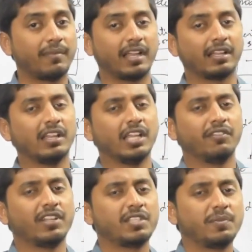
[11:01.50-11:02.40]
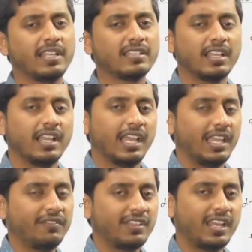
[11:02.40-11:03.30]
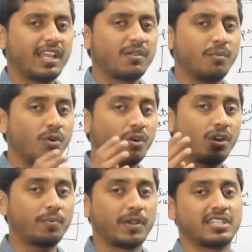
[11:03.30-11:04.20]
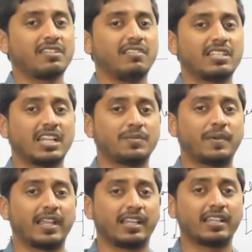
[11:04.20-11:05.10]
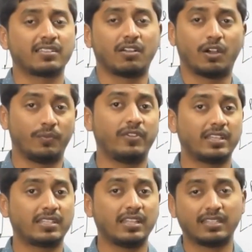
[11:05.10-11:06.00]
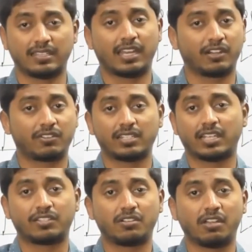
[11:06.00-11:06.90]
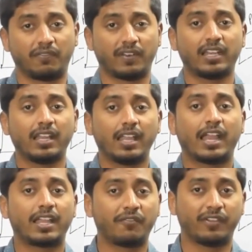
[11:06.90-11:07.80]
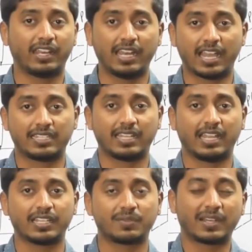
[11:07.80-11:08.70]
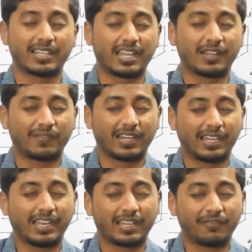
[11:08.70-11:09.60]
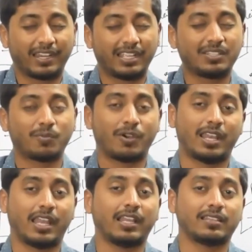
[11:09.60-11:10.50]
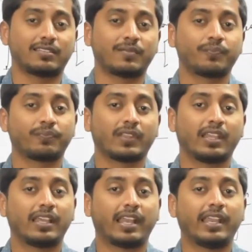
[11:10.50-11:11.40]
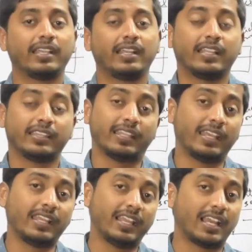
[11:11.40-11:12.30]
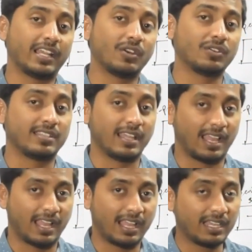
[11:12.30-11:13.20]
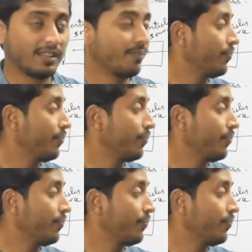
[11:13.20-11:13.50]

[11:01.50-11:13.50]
back, which means if there are more positively charged particles, obviously this electrons has to deflect at a very large angles, but they are deflecting at a very small angles, right. Then he concludes that